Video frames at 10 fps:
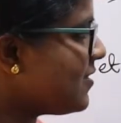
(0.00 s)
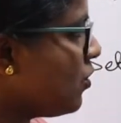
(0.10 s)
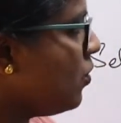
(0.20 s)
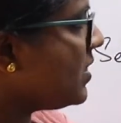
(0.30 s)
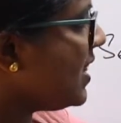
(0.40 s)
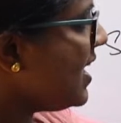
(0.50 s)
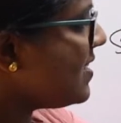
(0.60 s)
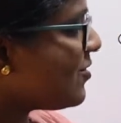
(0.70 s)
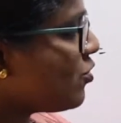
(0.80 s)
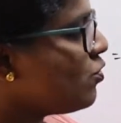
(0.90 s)
So
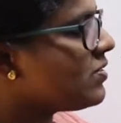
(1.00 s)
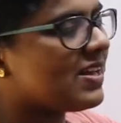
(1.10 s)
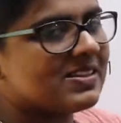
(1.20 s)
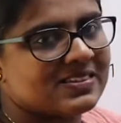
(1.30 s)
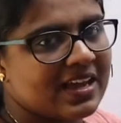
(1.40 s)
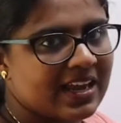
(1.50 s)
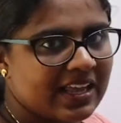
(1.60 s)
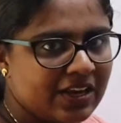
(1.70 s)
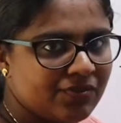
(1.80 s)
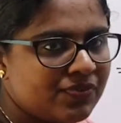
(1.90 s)
these two sets are
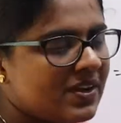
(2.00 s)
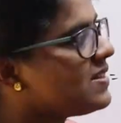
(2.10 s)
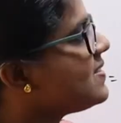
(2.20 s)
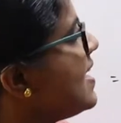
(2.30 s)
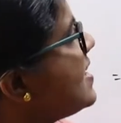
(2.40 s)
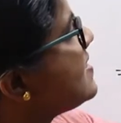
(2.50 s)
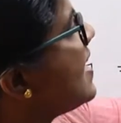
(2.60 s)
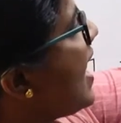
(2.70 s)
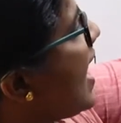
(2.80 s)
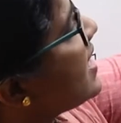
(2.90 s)
infinite sets
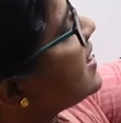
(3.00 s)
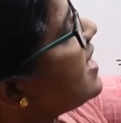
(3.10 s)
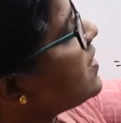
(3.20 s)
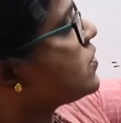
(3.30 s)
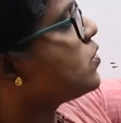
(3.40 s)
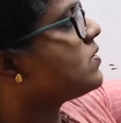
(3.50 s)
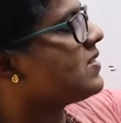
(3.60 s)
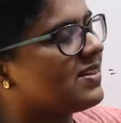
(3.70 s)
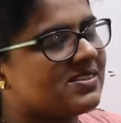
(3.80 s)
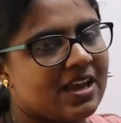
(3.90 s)
and these two
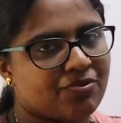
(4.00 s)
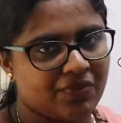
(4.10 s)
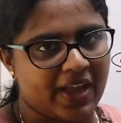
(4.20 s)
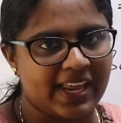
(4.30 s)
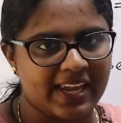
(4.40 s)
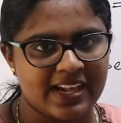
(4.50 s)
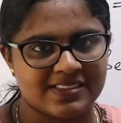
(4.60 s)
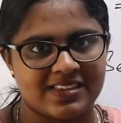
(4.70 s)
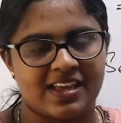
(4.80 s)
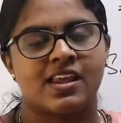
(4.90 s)
sets are
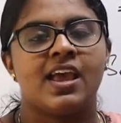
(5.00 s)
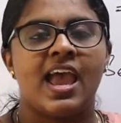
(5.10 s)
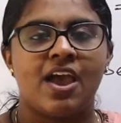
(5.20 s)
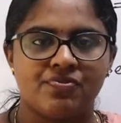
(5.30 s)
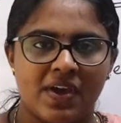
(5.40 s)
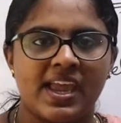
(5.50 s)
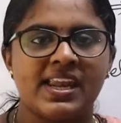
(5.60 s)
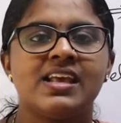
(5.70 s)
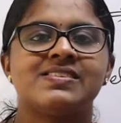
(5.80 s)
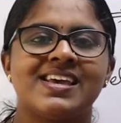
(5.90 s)
finite set. A
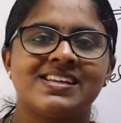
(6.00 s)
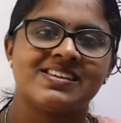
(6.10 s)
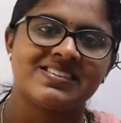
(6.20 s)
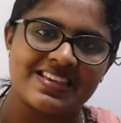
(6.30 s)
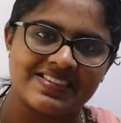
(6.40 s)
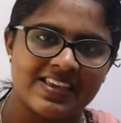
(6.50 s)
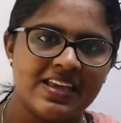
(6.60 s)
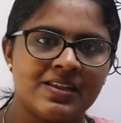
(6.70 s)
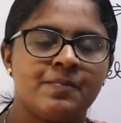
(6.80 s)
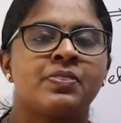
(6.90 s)
finite set is a
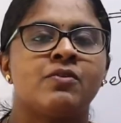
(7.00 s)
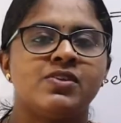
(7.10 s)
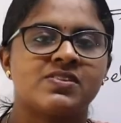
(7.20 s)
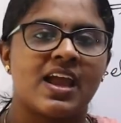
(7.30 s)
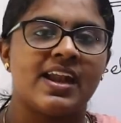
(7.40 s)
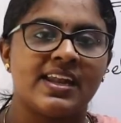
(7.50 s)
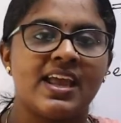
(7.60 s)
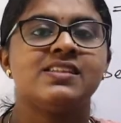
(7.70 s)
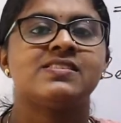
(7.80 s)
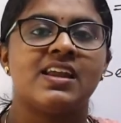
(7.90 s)
set which
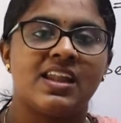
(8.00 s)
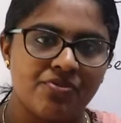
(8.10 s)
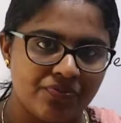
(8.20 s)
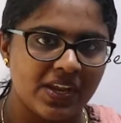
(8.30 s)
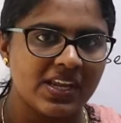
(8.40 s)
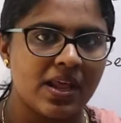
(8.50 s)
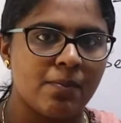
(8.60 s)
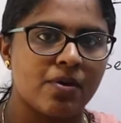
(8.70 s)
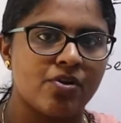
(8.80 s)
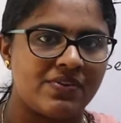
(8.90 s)
contains a definite
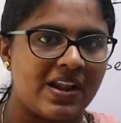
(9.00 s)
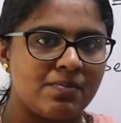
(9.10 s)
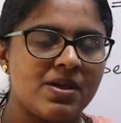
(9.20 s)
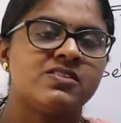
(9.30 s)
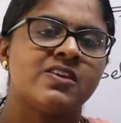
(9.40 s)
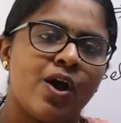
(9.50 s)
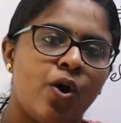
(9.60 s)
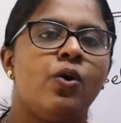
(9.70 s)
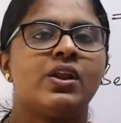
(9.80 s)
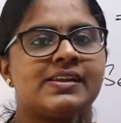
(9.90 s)
number of elements,
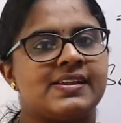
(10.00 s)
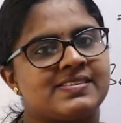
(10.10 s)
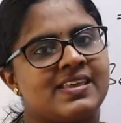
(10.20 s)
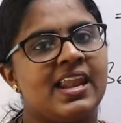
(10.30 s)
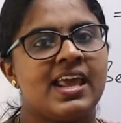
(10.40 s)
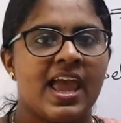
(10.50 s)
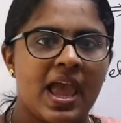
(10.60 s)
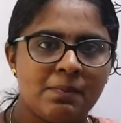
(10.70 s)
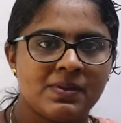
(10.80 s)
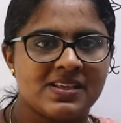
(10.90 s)
or it is an
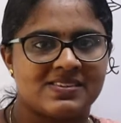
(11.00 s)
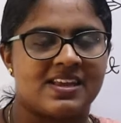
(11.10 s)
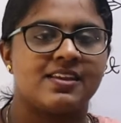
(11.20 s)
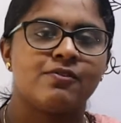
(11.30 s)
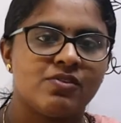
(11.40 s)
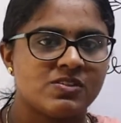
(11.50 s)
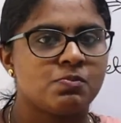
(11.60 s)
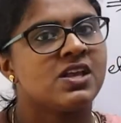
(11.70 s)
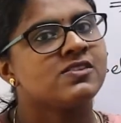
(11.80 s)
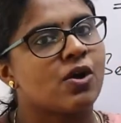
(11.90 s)
empty set, which
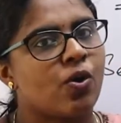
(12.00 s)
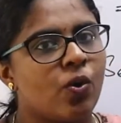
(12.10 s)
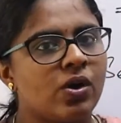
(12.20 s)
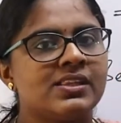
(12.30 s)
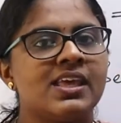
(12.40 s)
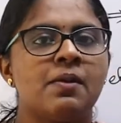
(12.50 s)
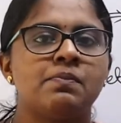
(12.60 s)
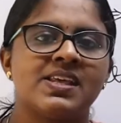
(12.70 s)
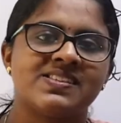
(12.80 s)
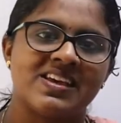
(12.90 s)
means all the
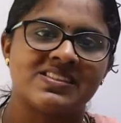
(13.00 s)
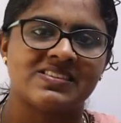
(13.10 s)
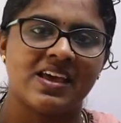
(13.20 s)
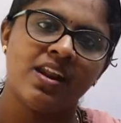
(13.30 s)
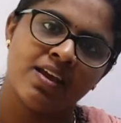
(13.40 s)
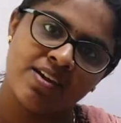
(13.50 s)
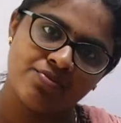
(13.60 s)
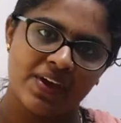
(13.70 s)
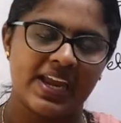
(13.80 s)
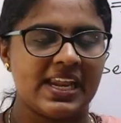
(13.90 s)
empty sets are
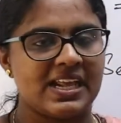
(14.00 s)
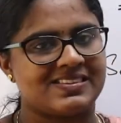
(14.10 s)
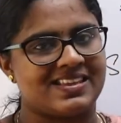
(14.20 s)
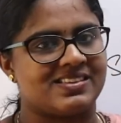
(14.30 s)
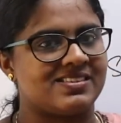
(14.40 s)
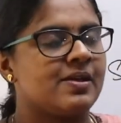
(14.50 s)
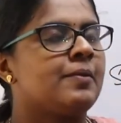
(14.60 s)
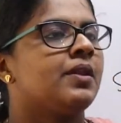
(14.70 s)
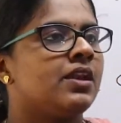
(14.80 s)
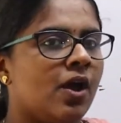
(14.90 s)
finite sets.
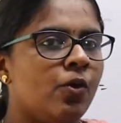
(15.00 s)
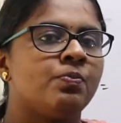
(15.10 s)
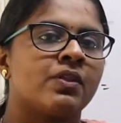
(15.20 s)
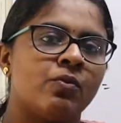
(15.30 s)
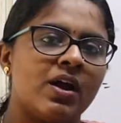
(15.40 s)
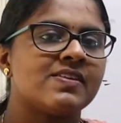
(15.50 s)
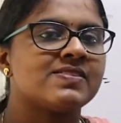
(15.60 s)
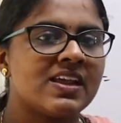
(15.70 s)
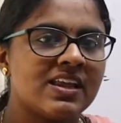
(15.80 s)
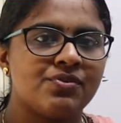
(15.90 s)
Now, what is
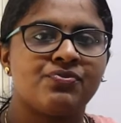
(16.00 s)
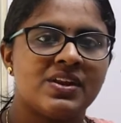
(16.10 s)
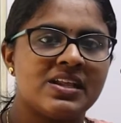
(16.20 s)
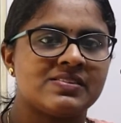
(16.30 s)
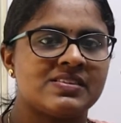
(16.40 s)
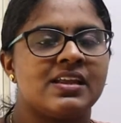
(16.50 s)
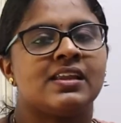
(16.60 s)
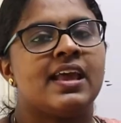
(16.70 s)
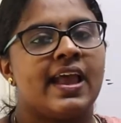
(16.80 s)
an infinite set?